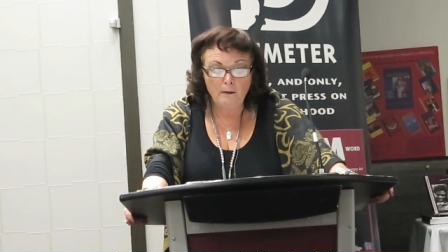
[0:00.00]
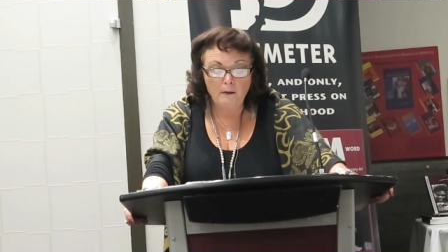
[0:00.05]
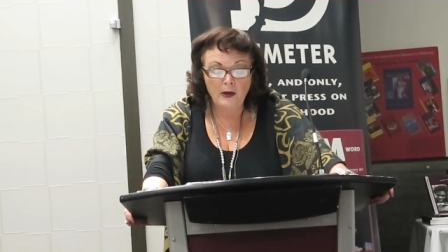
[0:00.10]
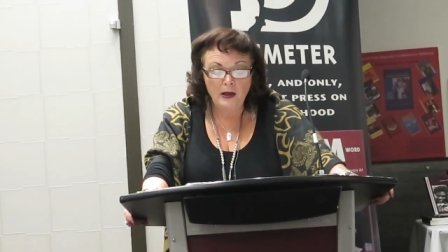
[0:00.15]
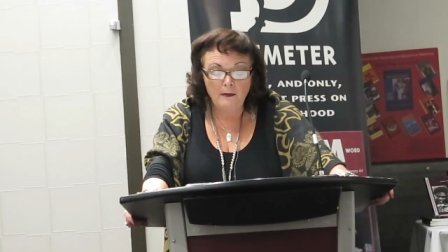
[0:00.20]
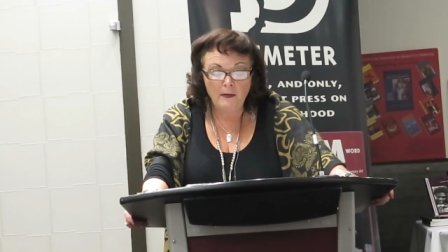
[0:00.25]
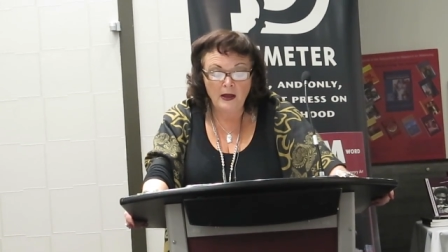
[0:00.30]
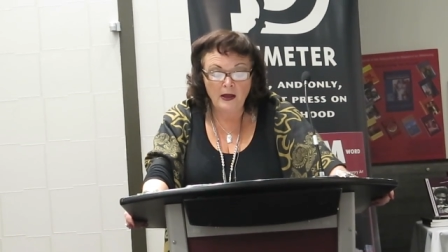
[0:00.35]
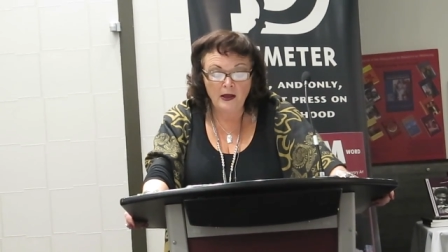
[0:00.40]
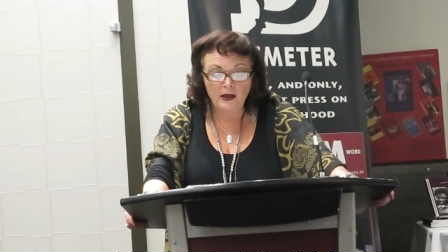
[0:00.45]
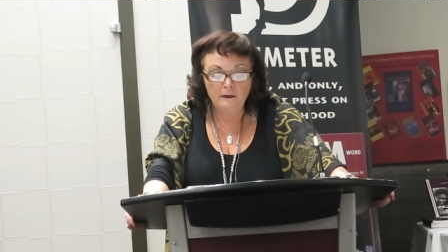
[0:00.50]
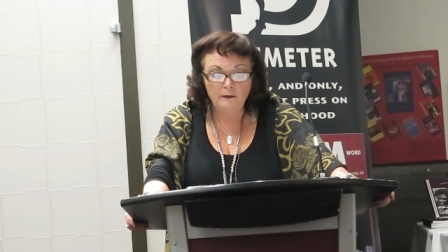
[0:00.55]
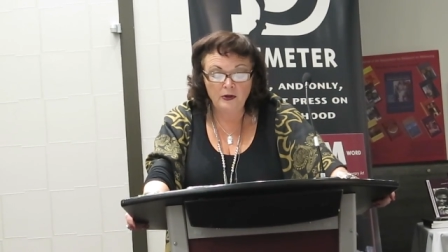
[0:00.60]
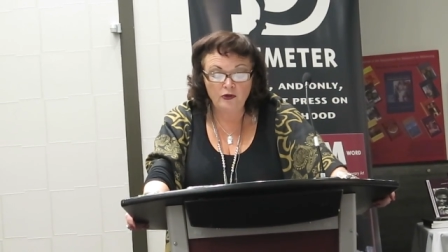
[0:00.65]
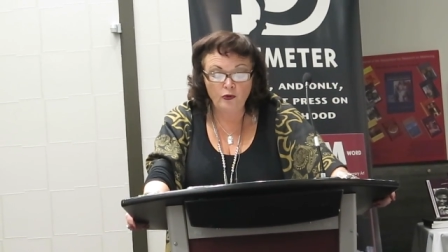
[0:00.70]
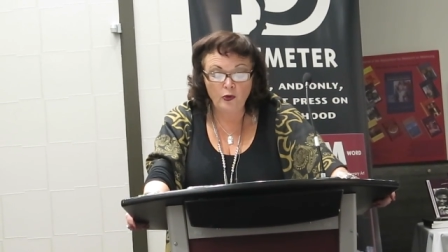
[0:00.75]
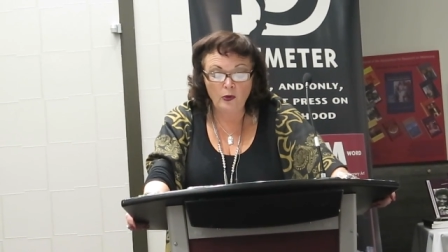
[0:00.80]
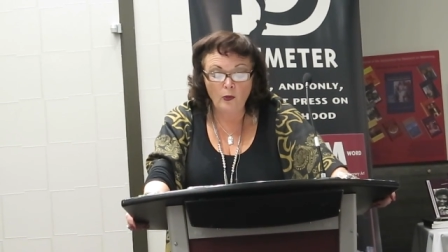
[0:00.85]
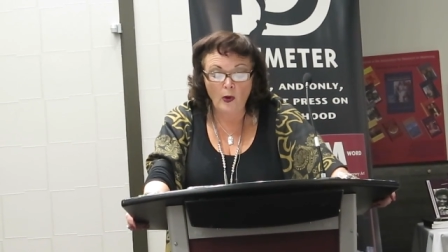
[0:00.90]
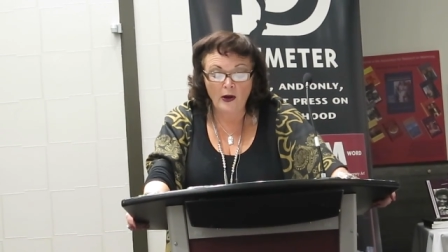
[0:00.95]
be made
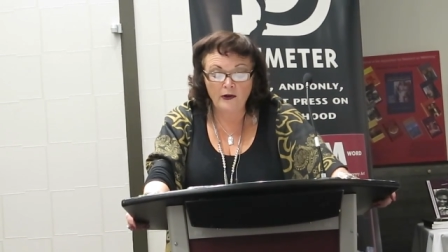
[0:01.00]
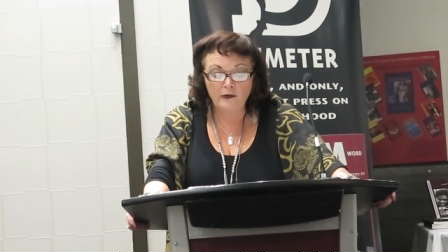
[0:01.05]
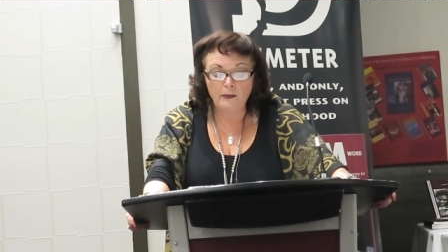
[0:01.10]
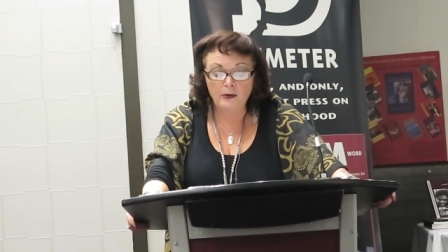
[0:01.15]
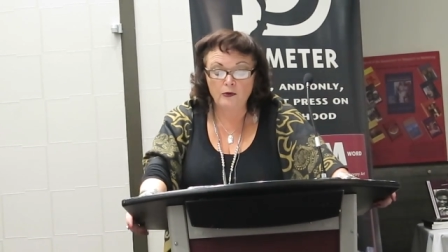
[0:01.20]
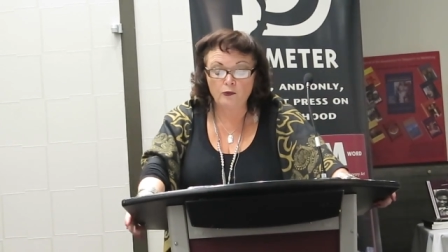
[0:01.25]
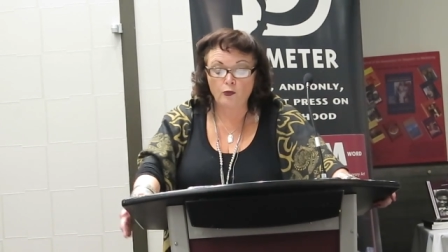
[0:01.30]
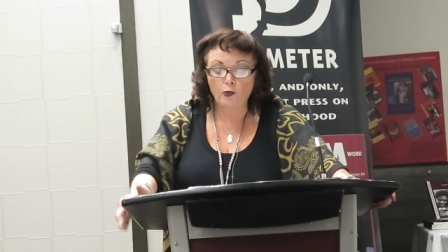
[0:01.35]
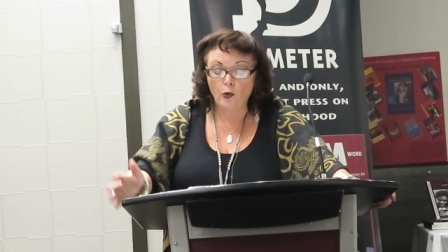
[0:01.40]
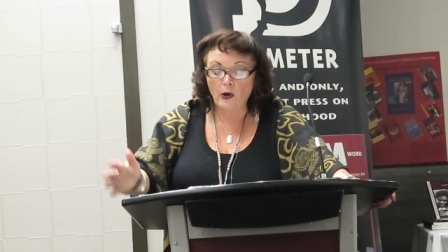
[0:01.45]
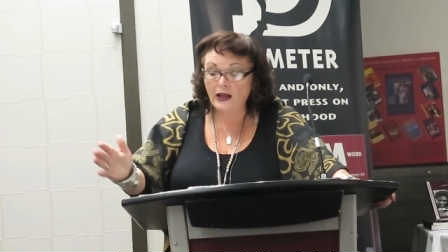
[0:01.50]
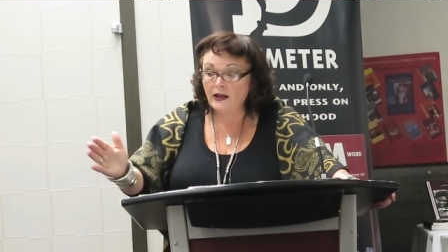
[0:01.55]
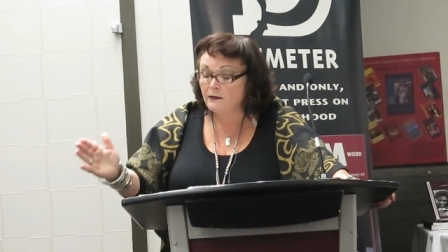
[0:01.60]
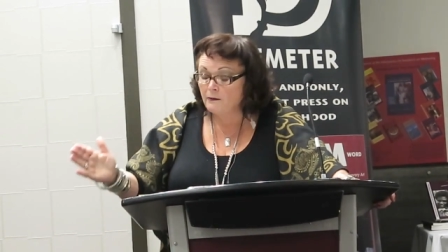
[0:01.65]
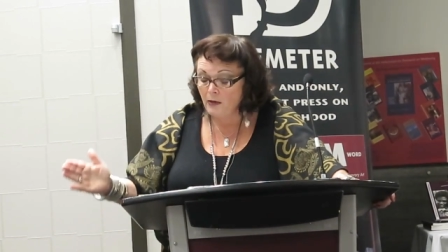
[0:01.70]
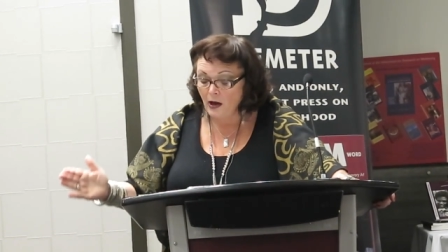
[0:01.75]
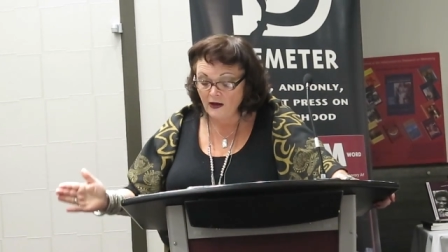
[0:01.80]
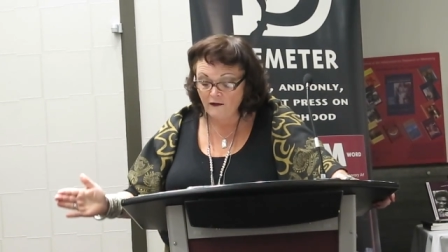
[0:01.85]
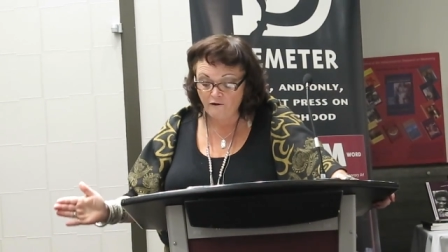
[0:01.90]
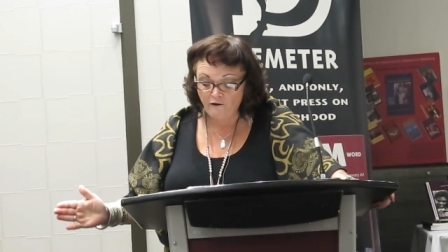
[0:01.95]
between what has been
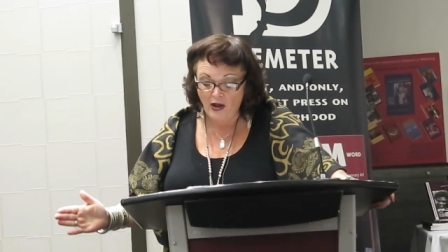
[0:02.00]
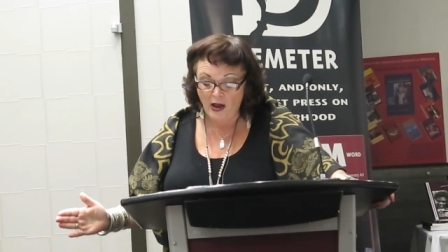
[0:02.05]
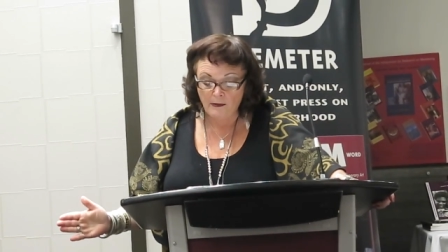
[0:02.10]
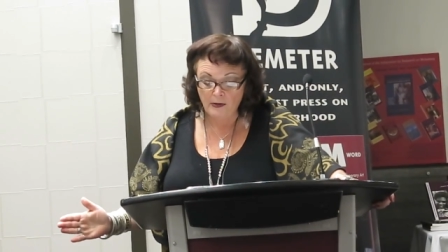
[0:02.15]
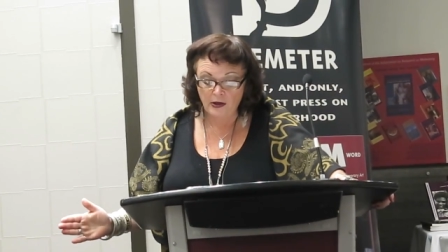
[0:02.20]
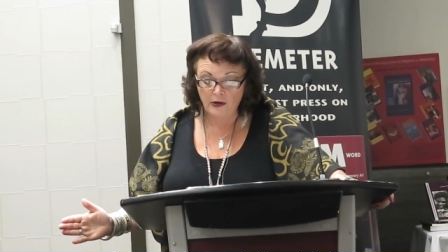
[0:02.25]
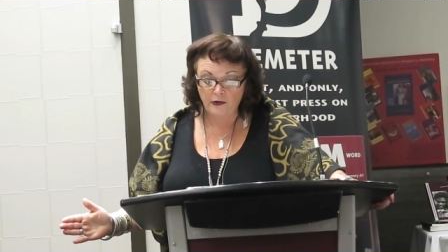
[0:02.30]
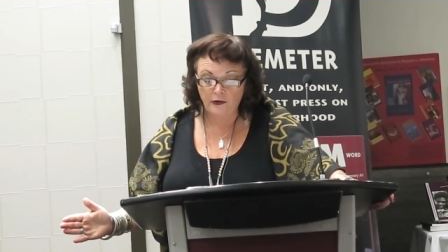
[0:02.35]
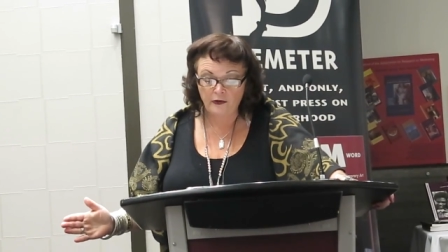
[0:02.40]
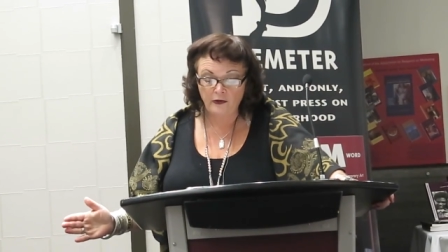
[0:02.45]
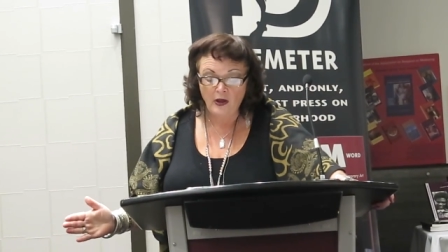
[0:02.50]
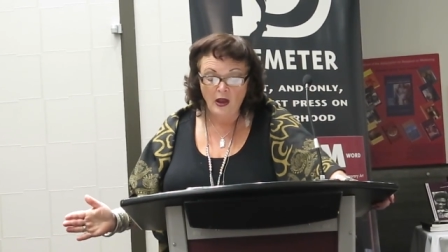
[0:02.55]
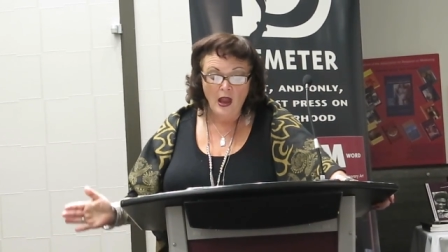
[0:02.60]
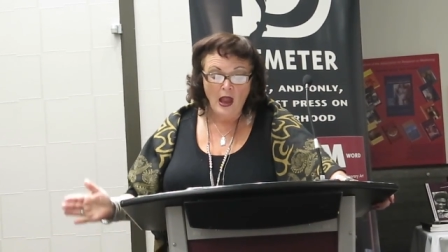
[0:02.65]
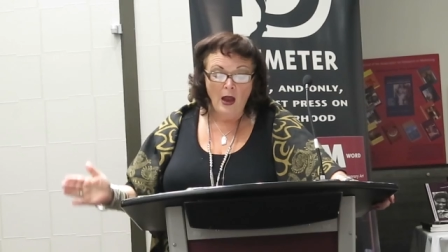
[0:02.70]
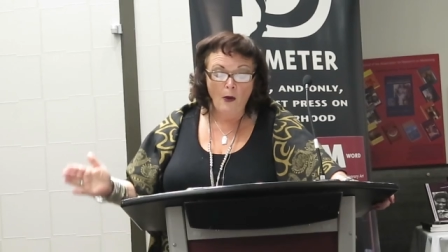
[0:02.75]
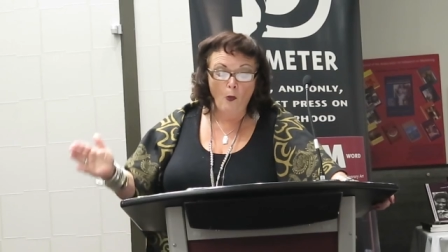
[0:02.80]
written by feminists